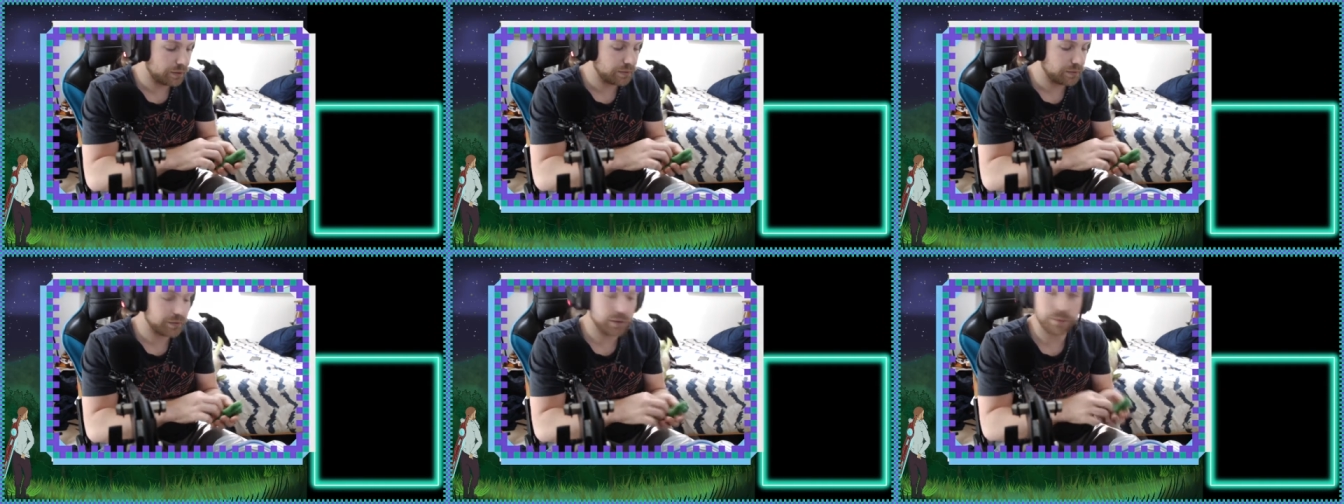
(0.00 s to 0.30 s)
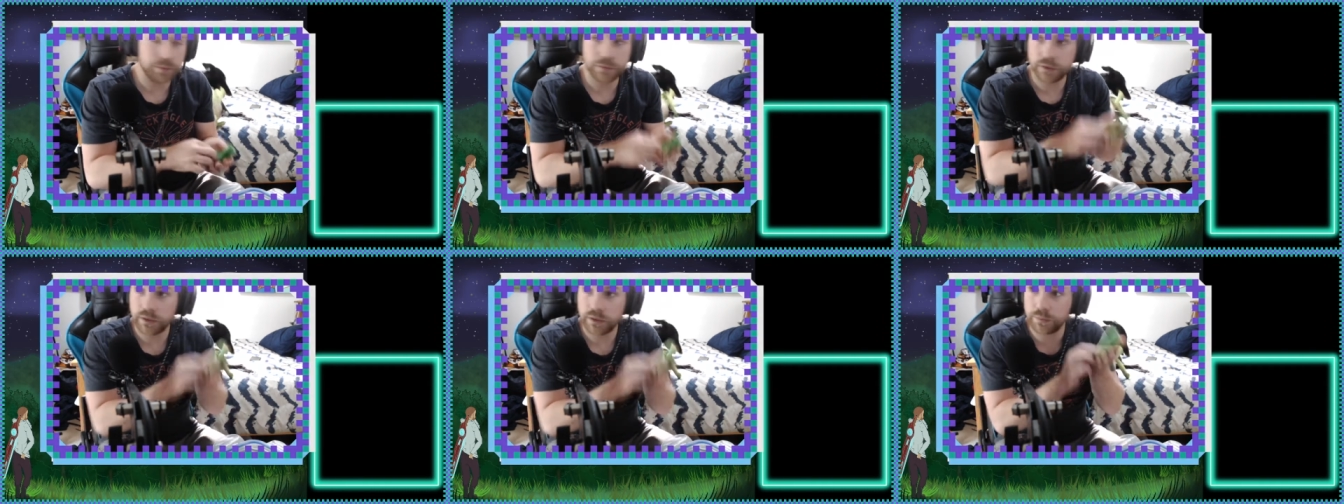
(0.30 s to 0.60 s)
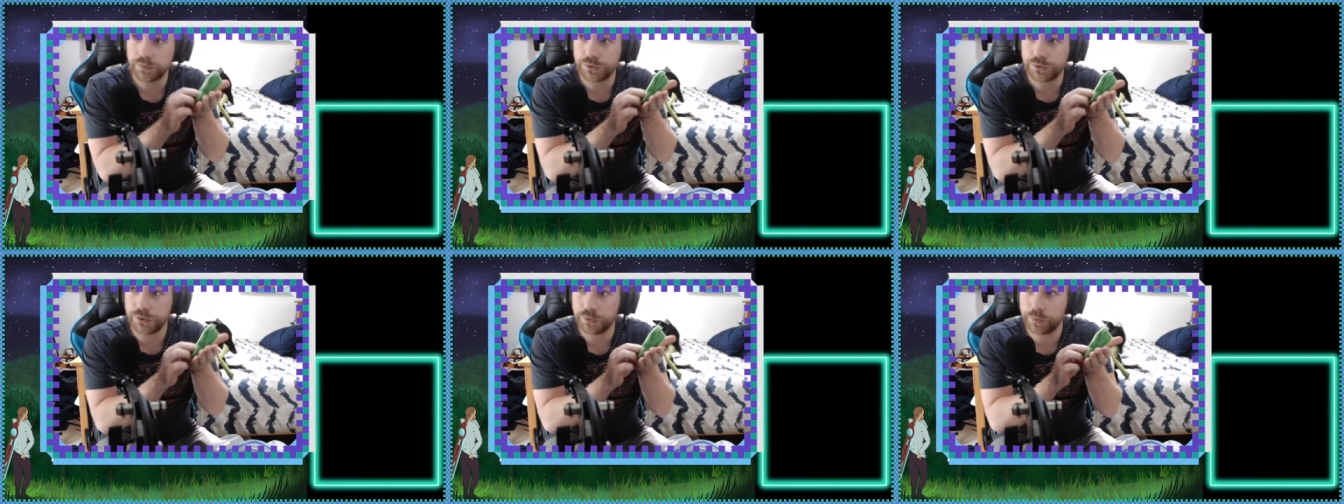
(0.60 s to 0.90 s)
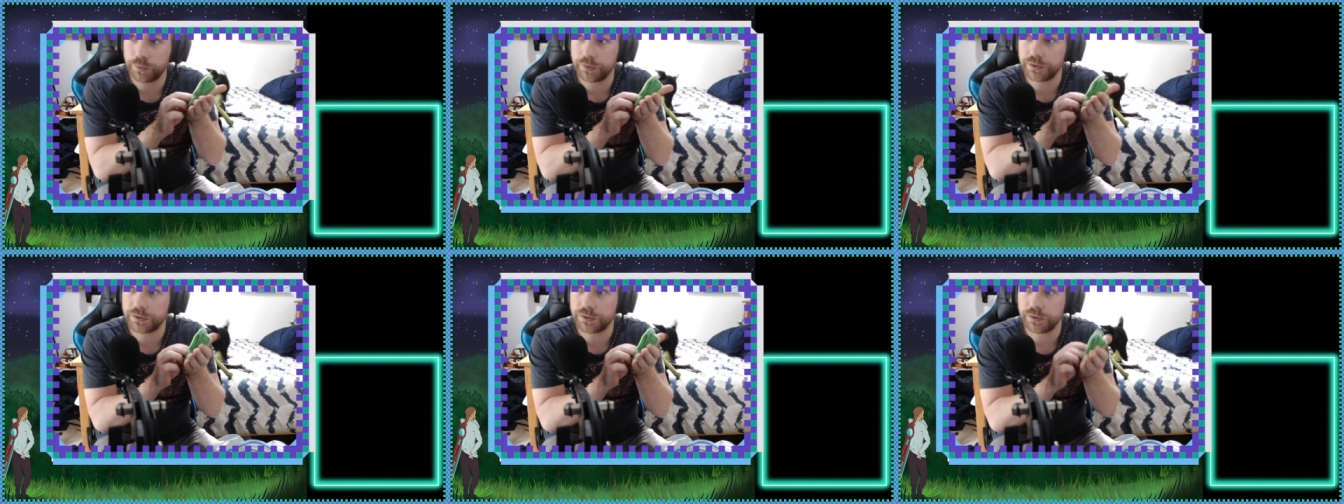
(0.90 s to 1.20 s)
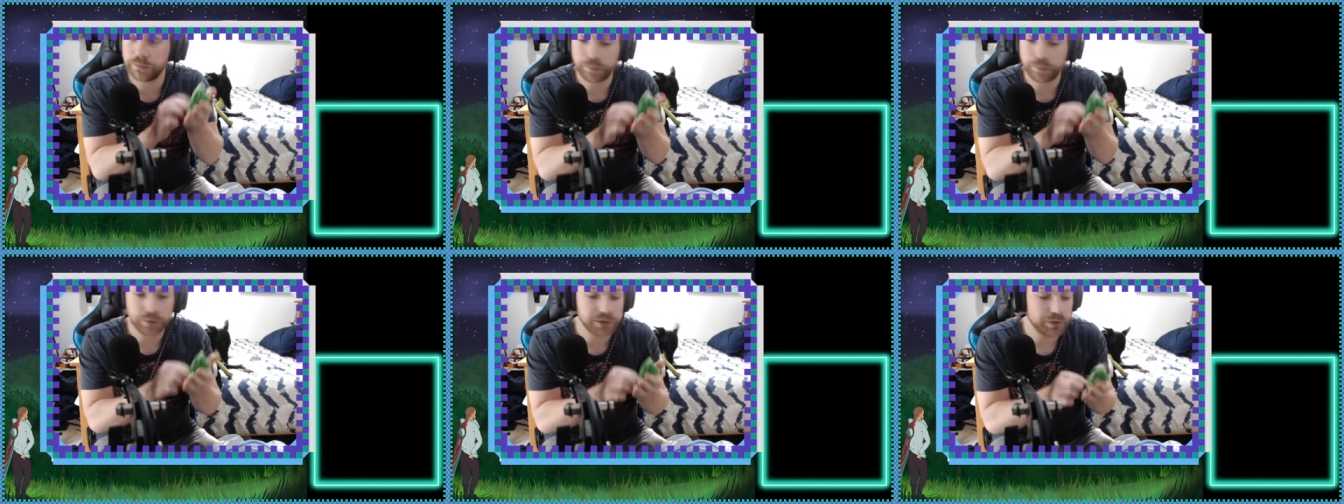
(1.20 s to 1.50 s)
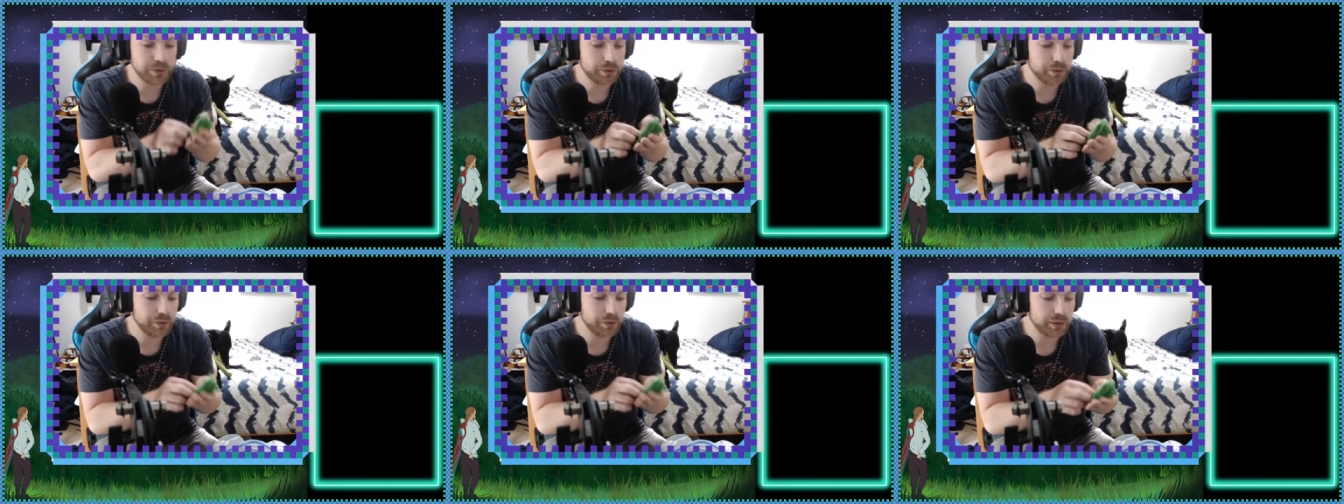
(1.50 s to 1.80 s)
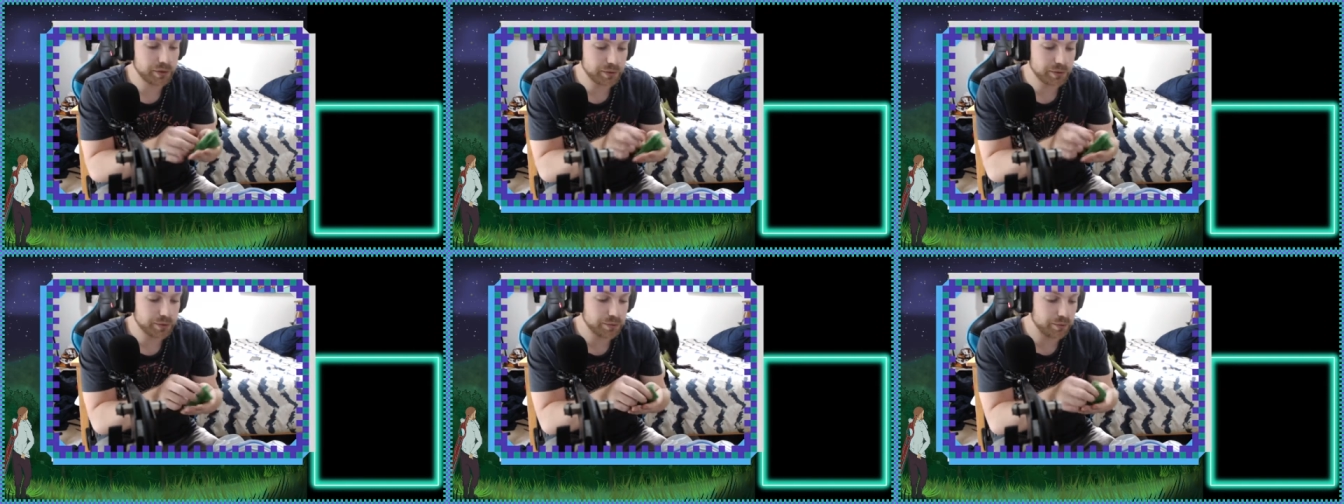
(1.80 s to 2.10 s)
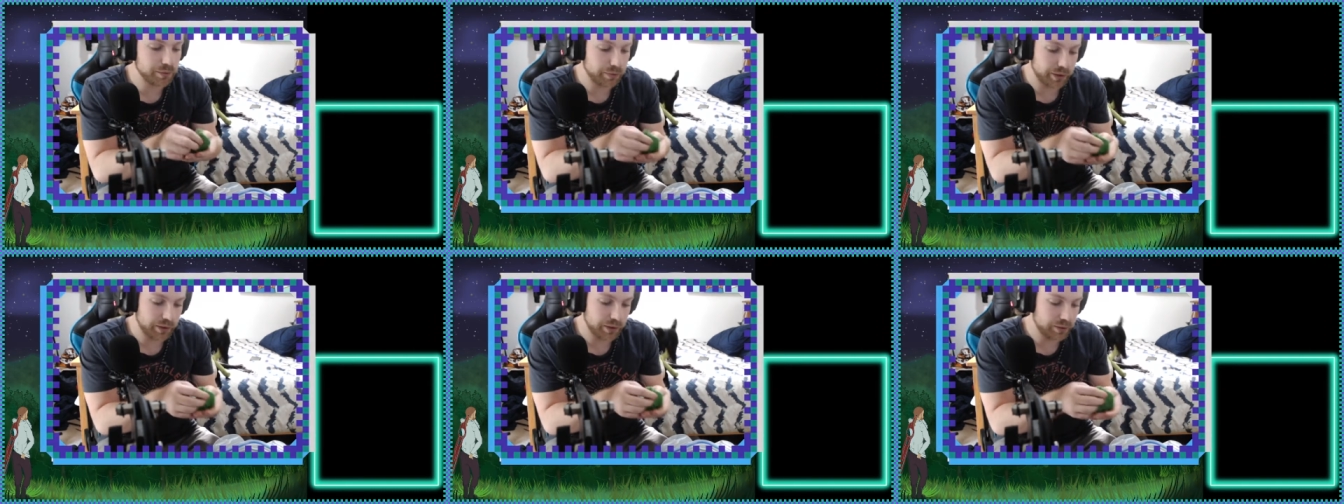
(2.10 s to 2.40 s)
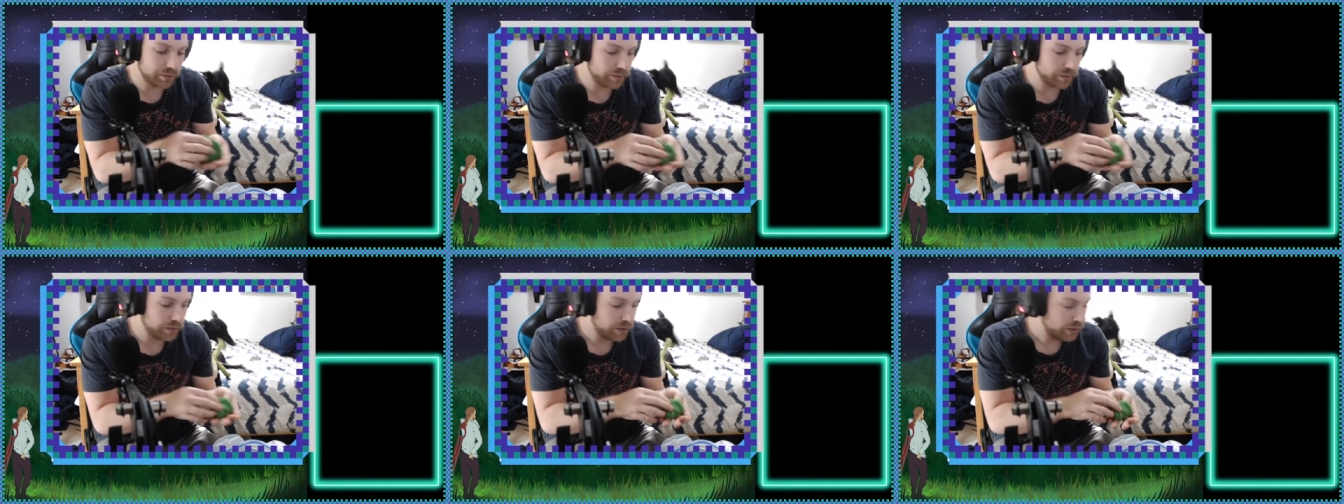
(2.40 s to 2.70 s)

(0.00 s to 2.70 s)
Sometimes little bits of material like this green,